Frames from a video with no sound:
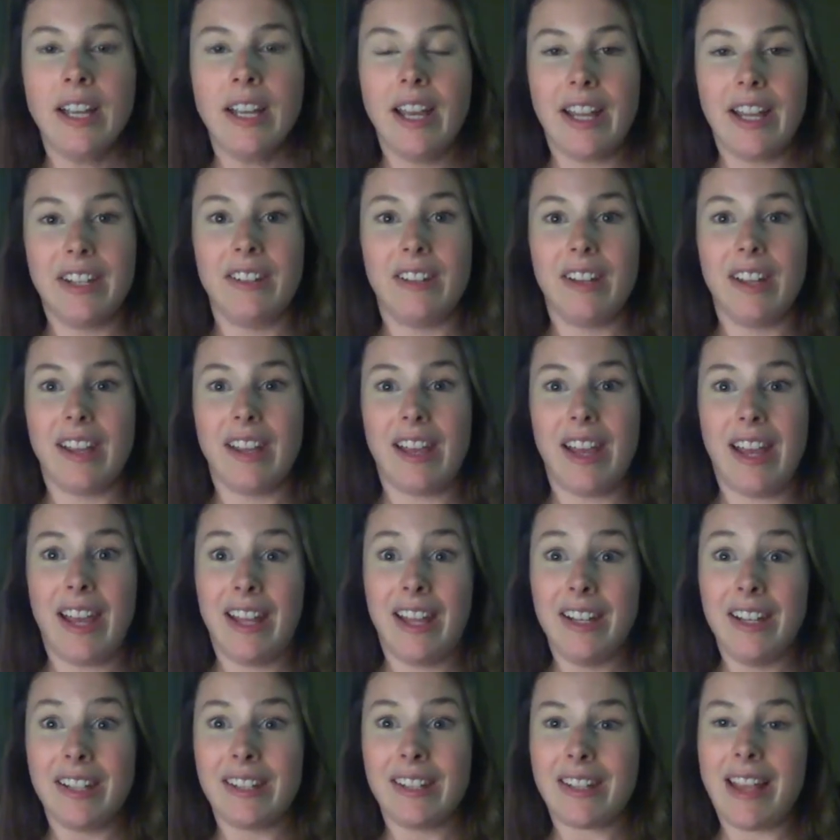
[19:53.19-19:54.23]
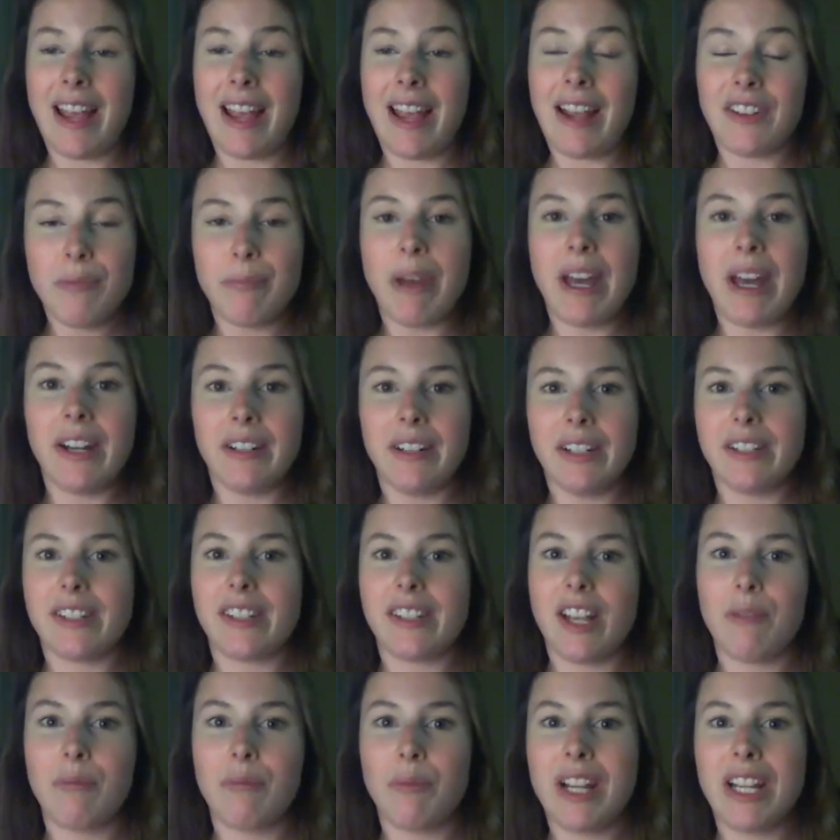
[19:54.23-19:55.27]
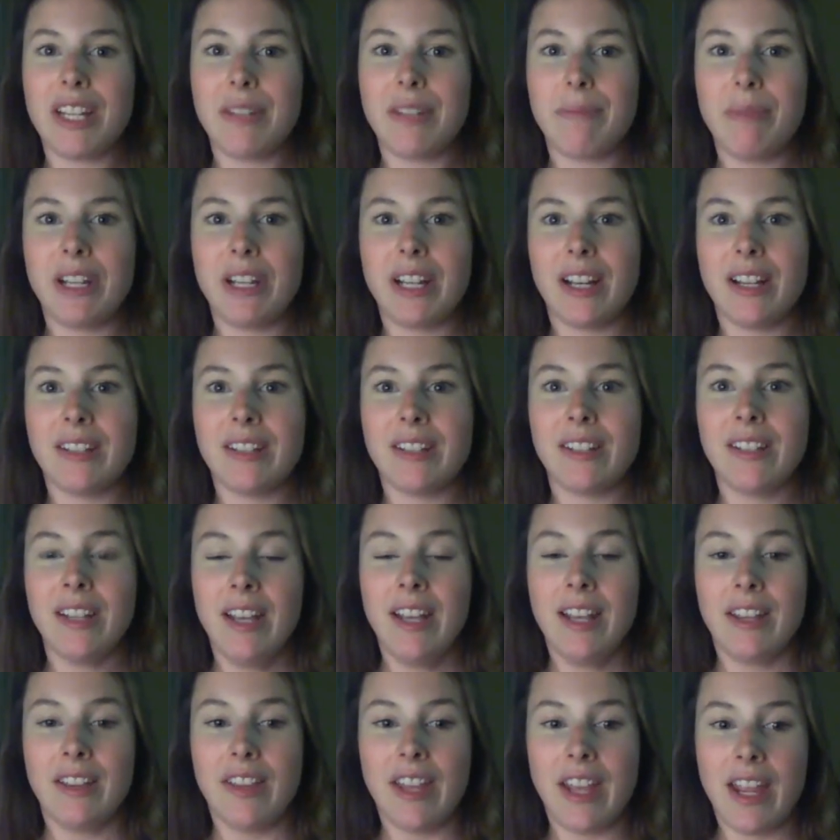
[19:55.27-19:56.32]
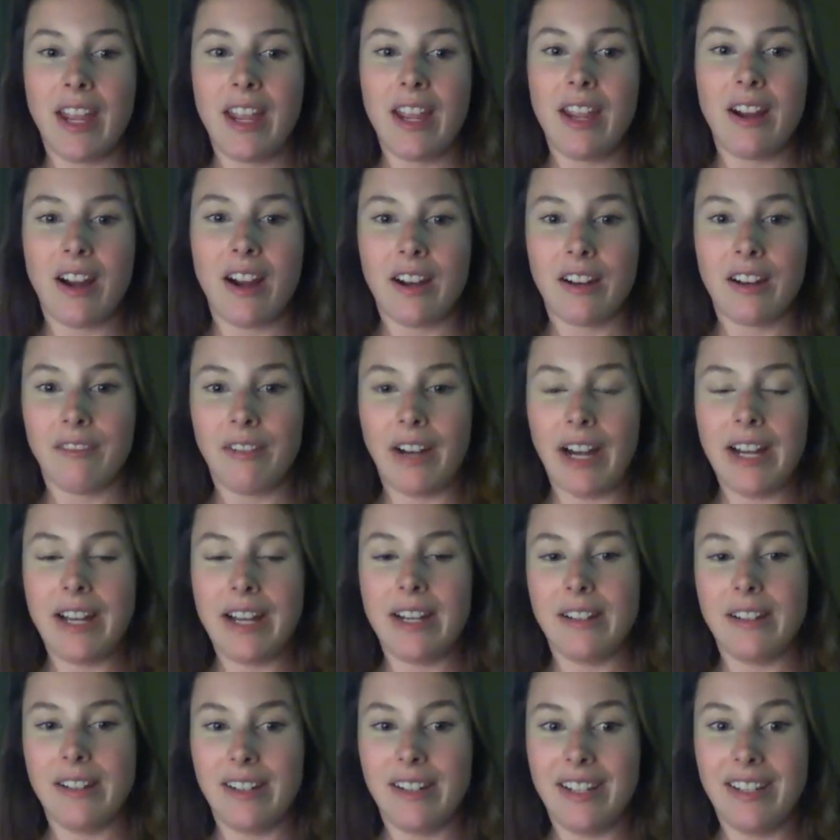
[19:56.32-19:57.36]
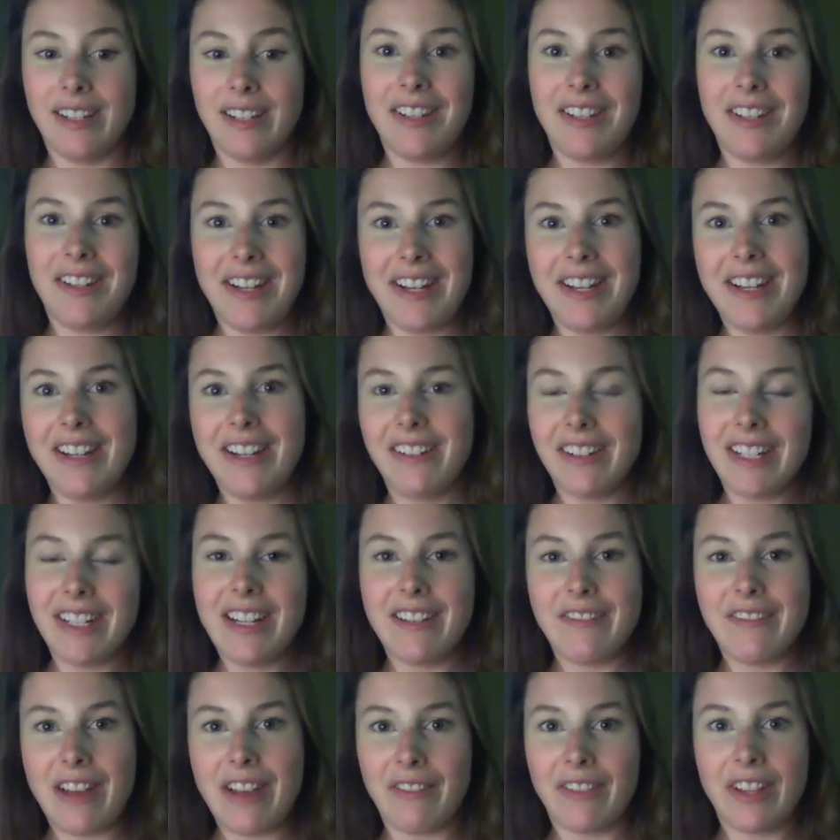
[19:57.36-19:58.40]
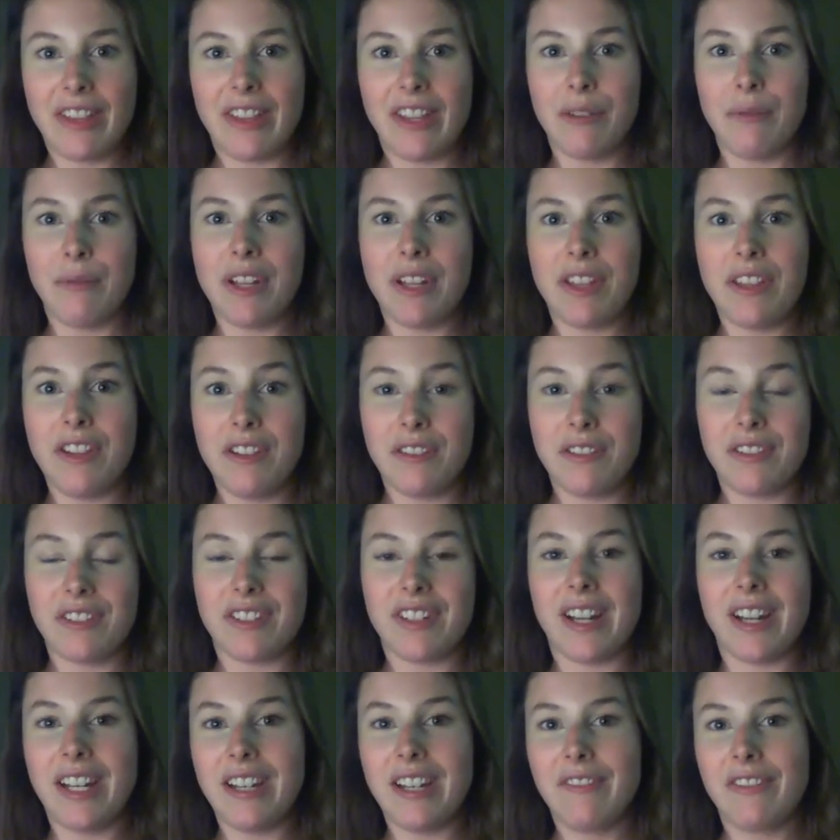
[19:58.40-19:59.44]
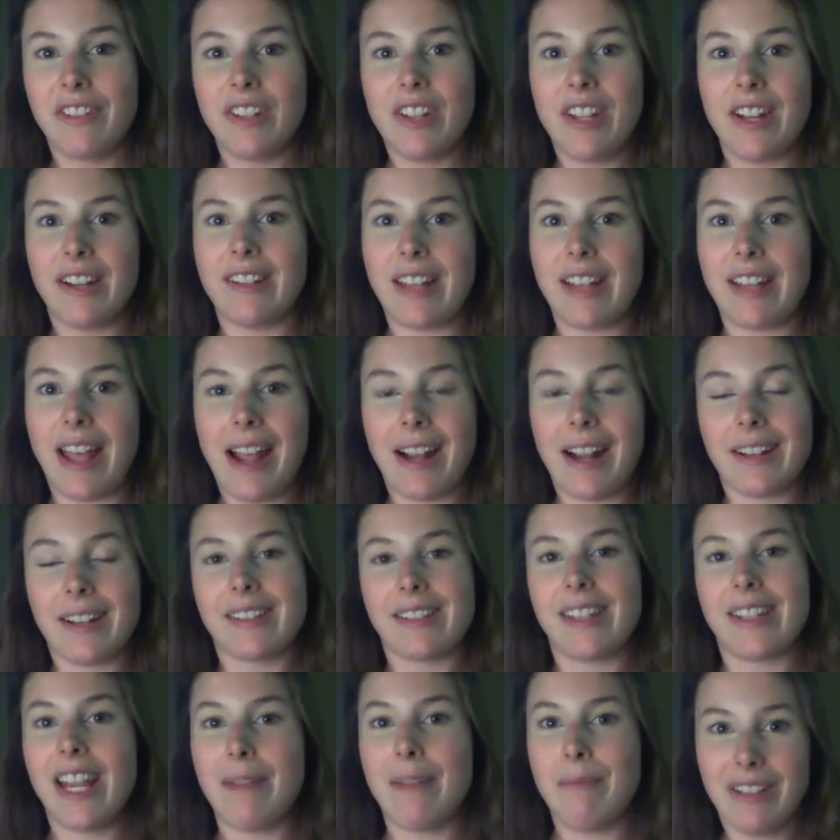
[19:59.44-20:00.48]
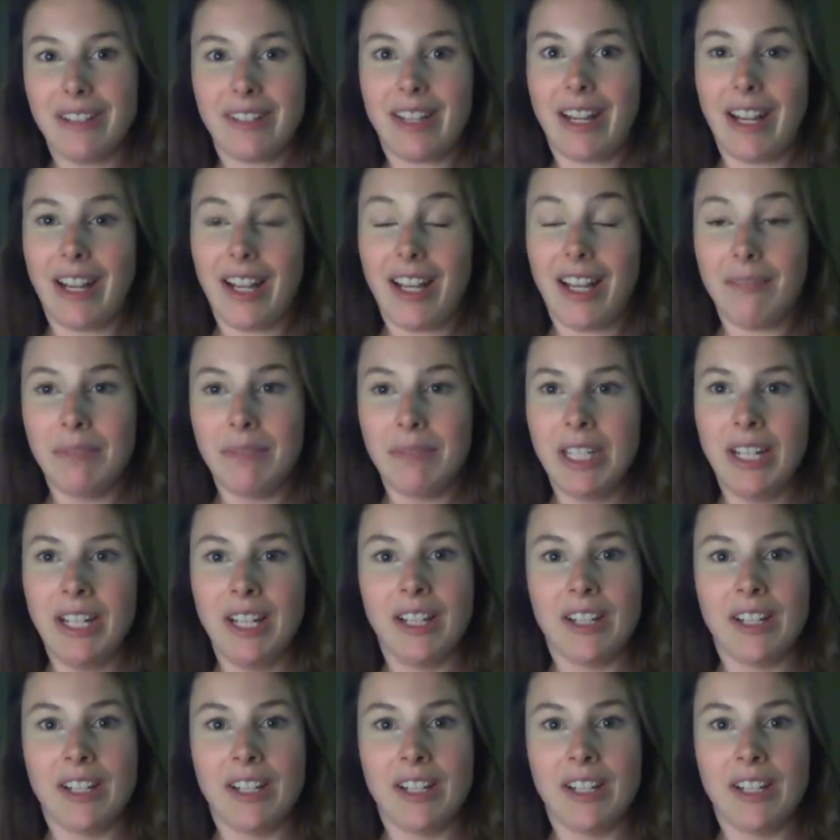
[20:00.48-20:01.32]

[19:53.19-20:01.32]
And it's actually better in some ways because they are right in the nitty-gritty of everything with you, studying for the exact same exam.